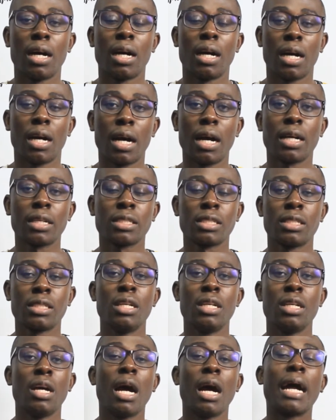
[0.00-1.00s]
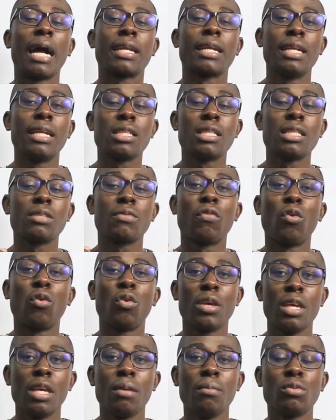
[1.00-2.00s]
act, at least for
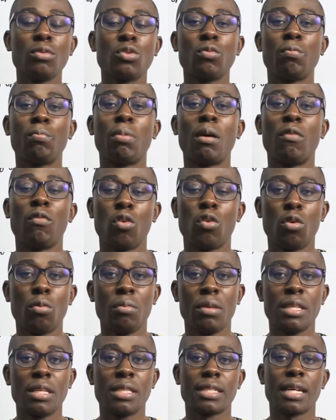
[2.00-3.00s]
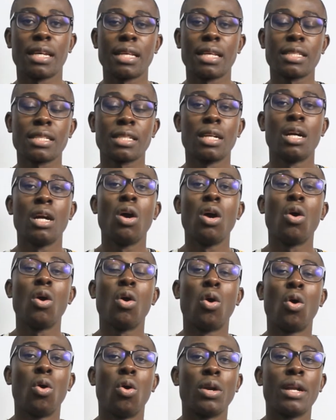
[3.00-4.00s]
him to perform his task
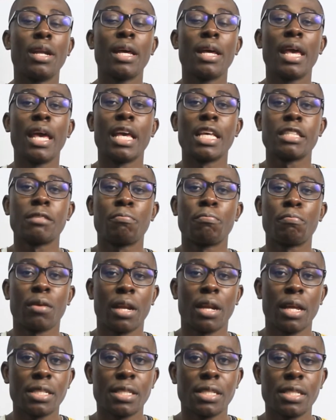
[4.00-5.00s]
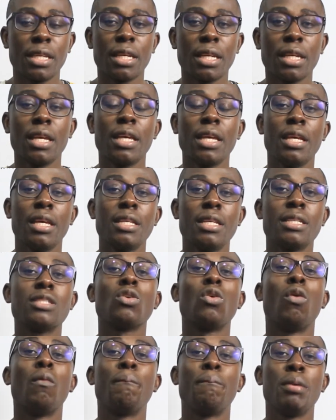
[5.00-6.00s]
on expressing his
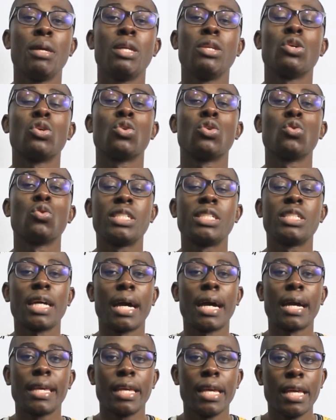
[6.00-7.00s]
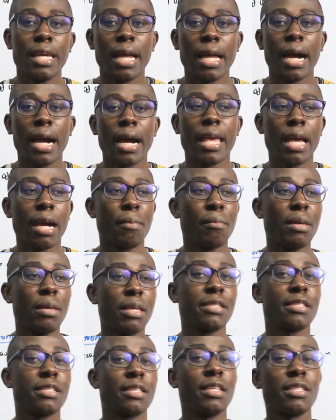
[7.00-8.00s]
opinion, which again I am
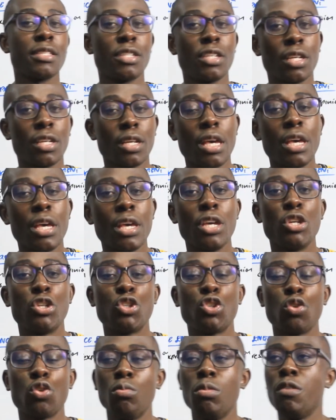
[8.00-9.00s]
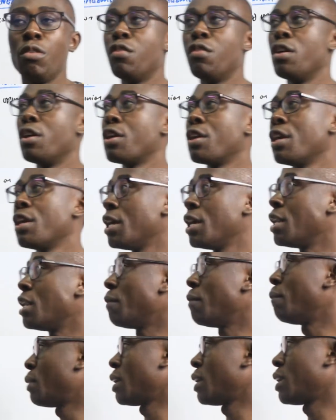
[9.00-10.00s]
insisting it should be very
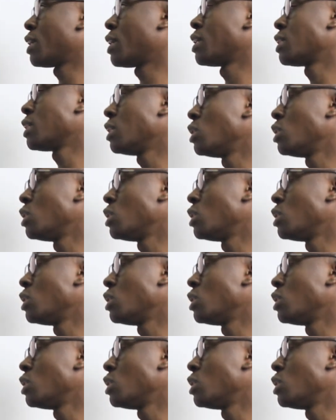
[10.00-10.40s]
independent. It